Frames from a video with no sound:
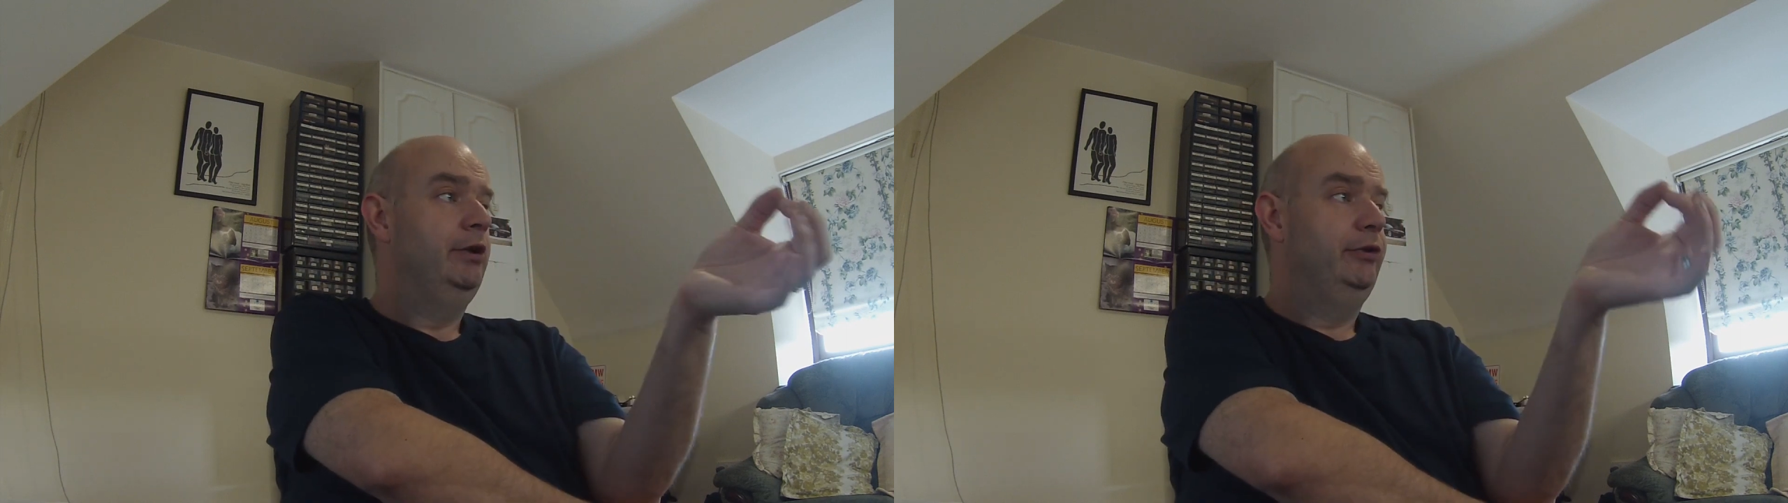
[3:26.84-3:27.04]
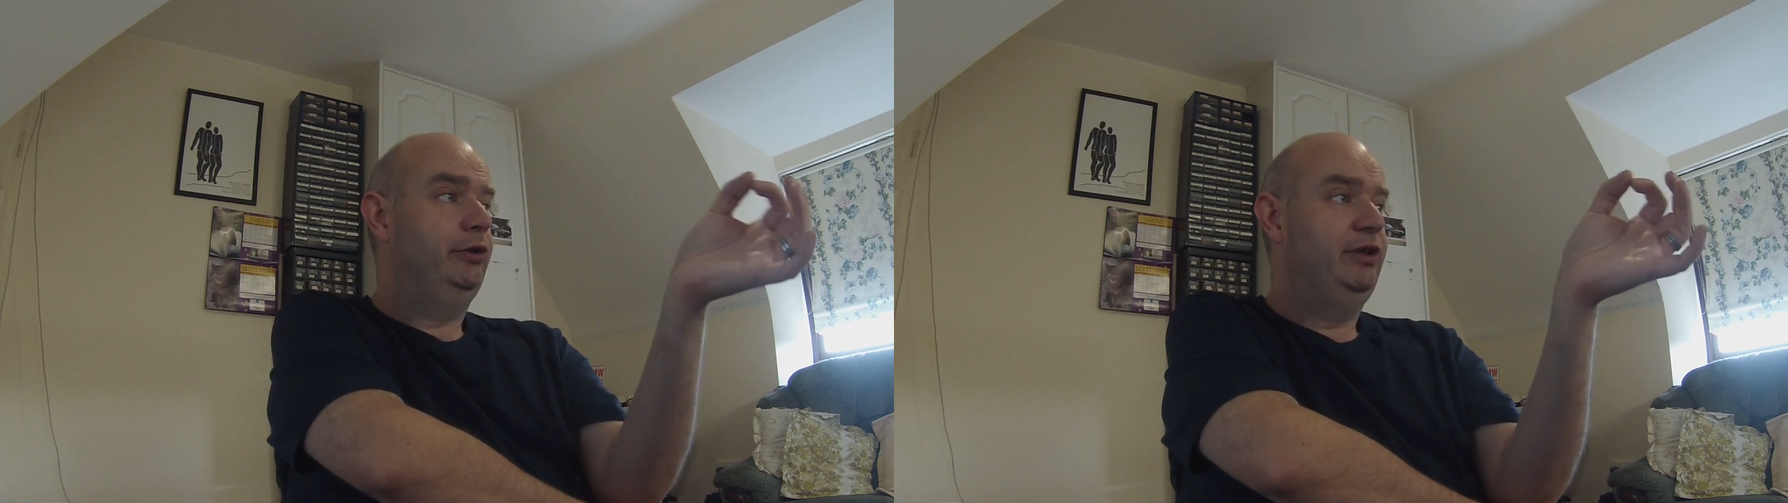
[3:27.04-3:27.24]

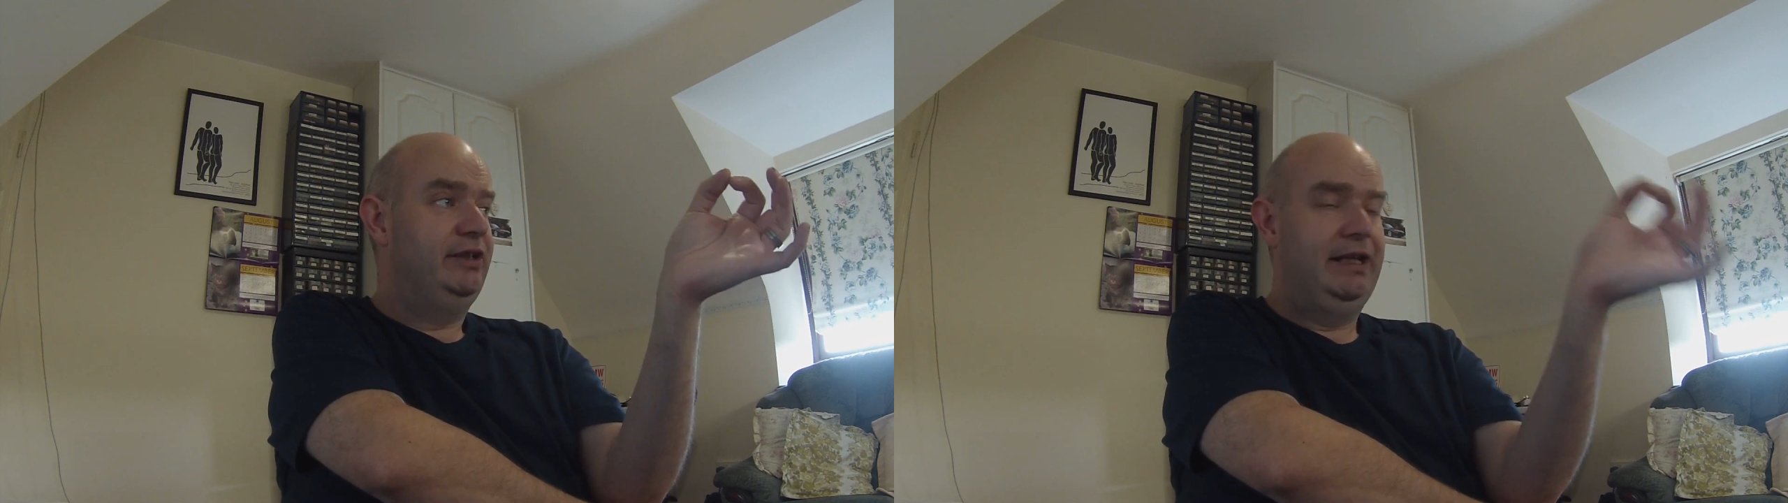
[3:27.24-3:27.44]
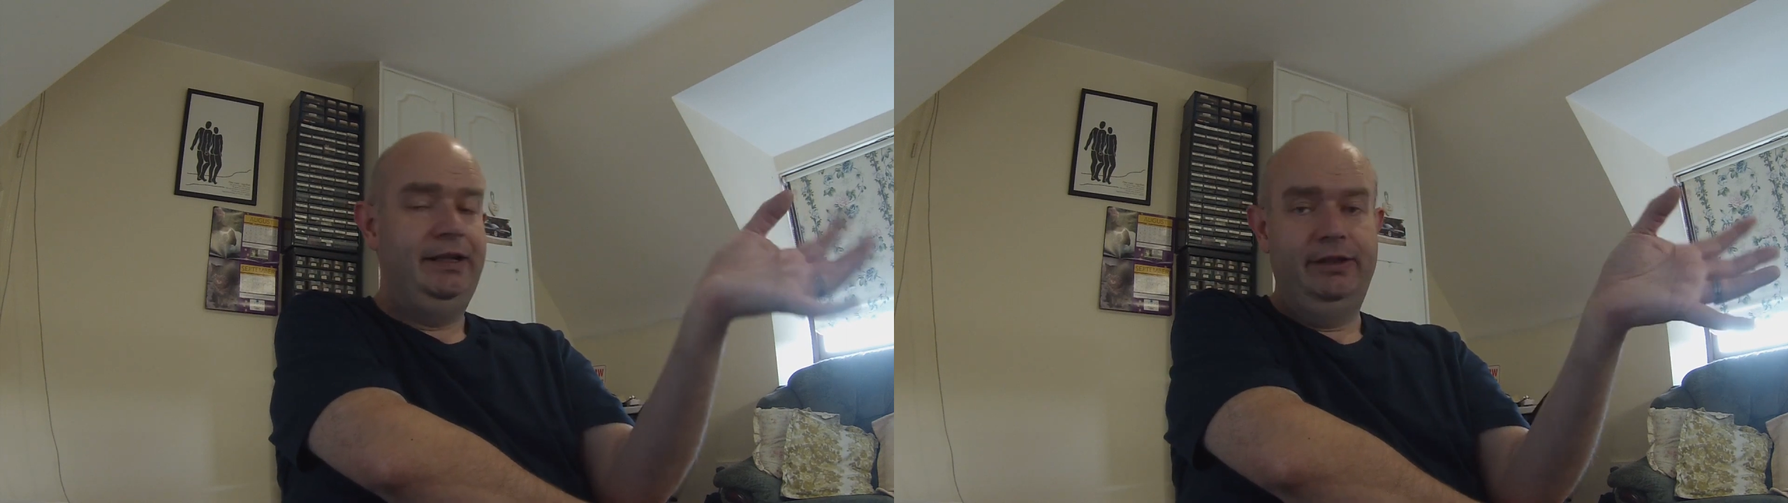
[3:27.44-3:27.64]
So the
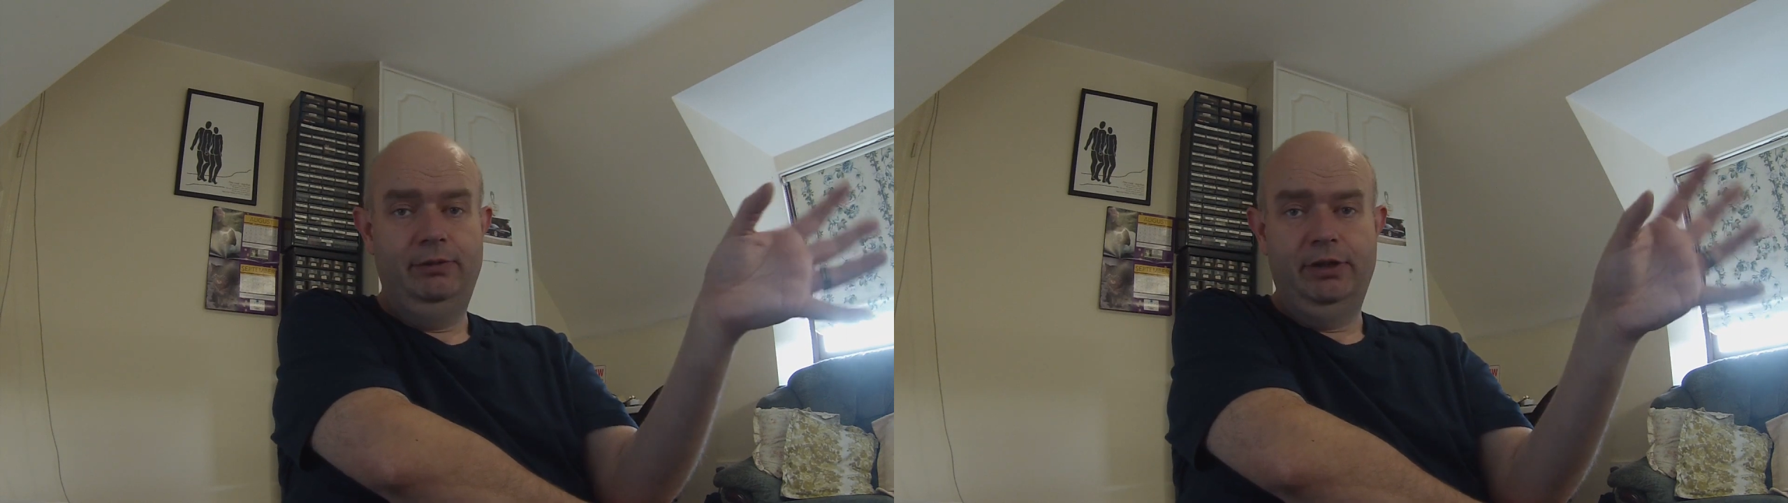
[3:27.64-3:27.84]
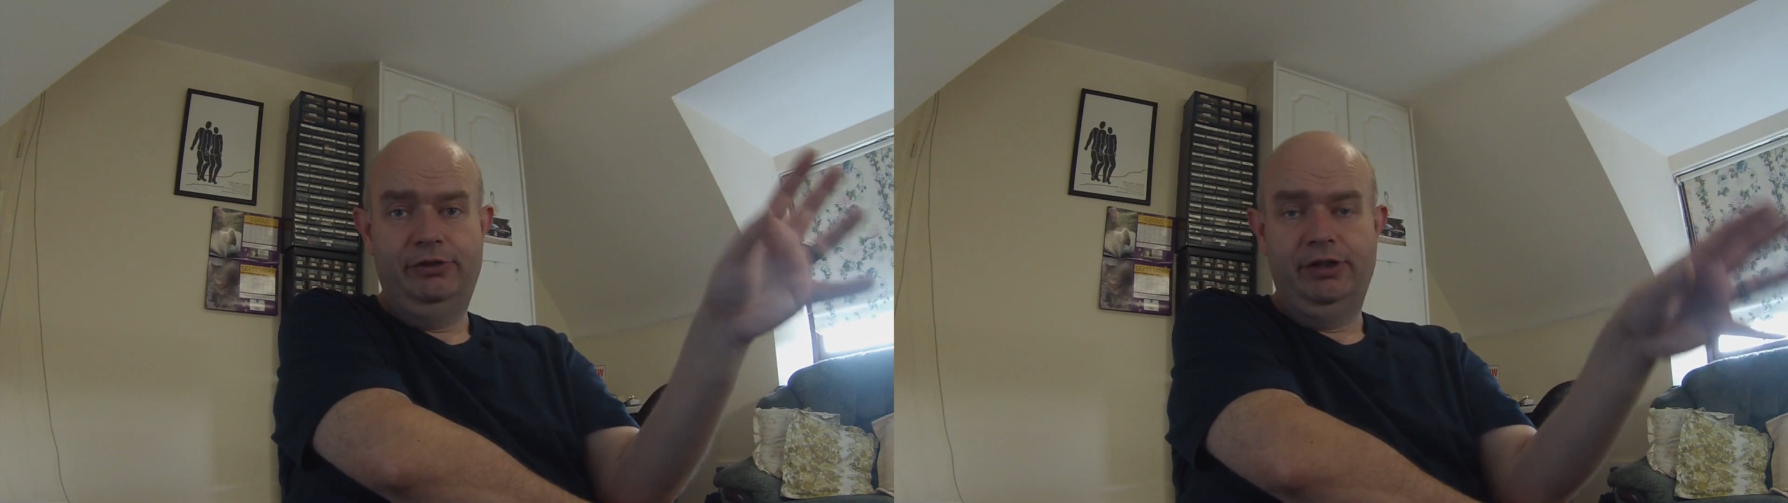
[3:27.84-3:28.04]
10
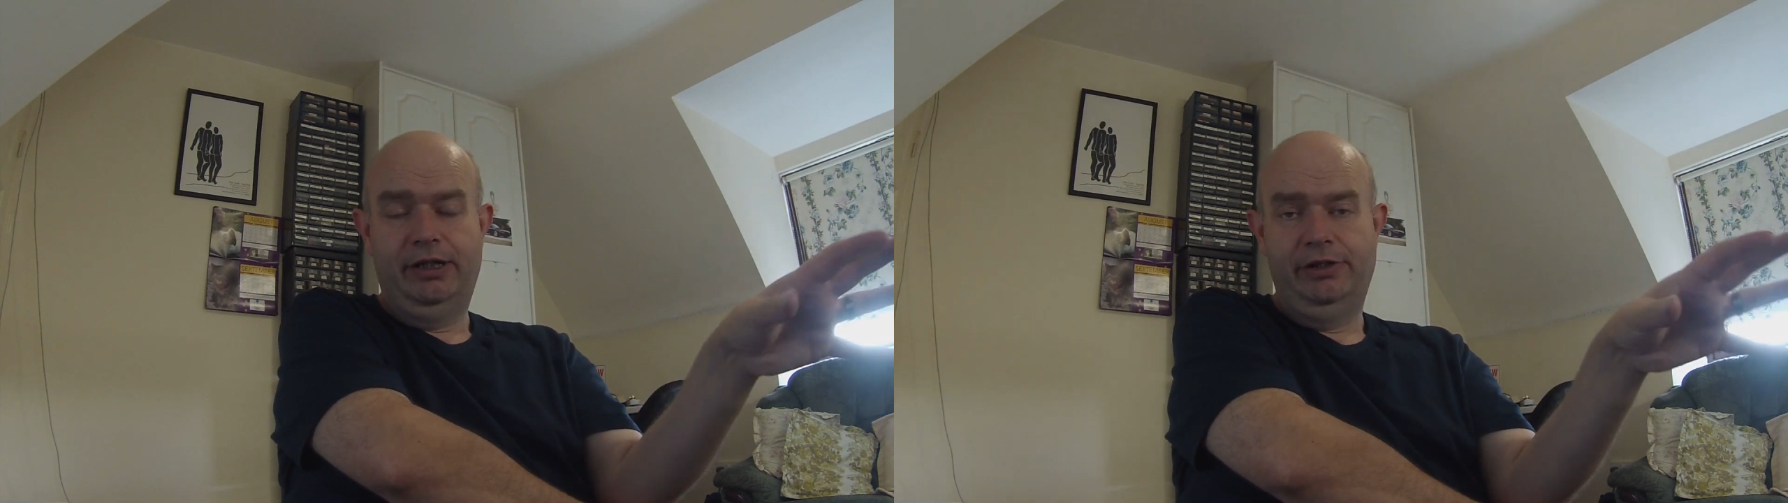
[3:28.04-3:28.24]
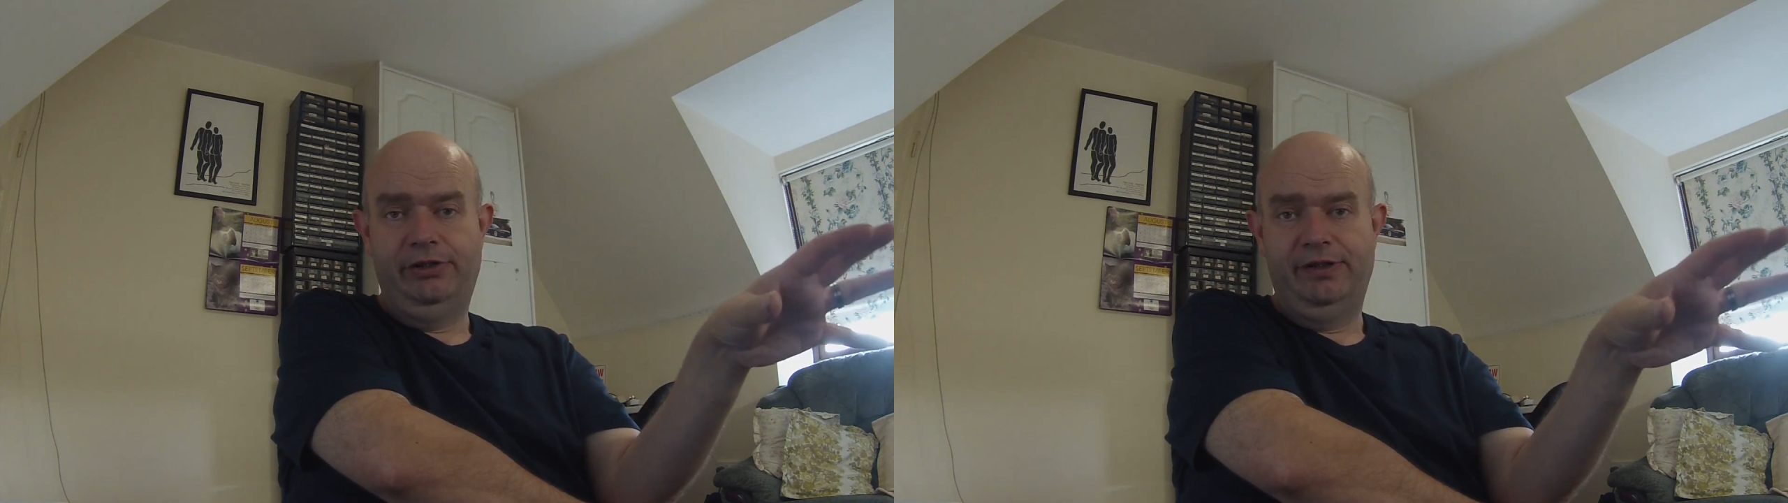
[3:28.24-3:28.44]
kilowatt
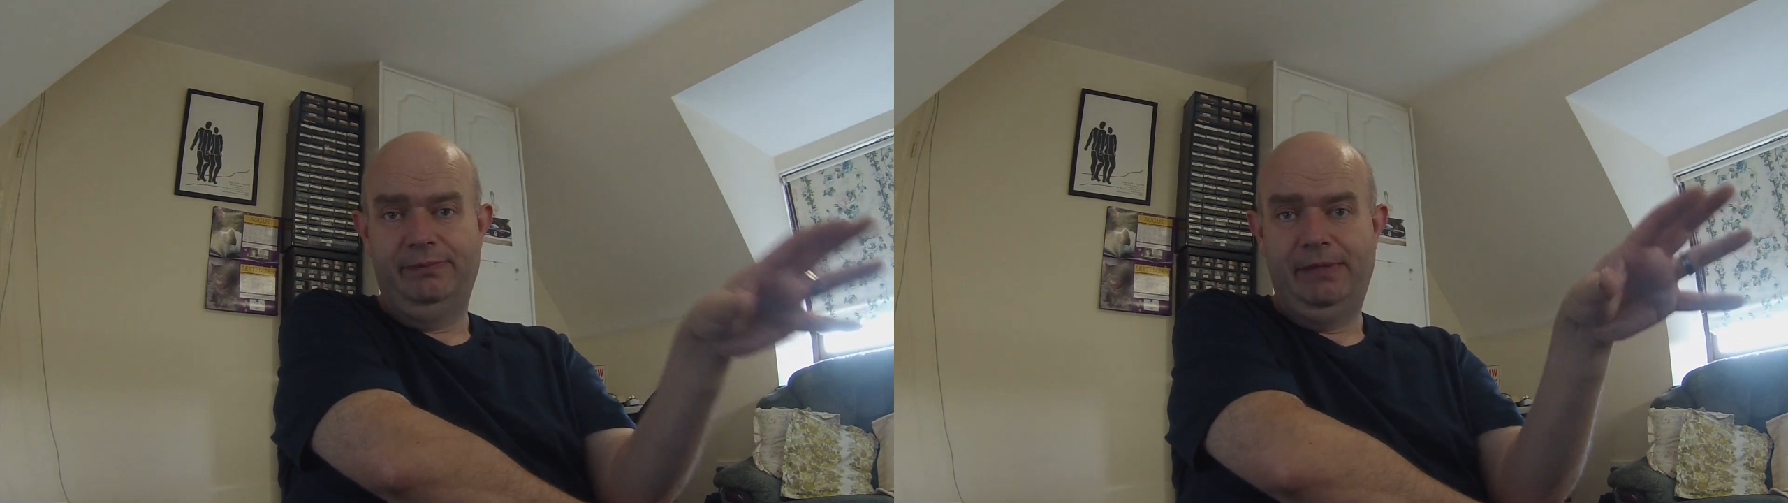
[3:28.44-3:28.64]
charger is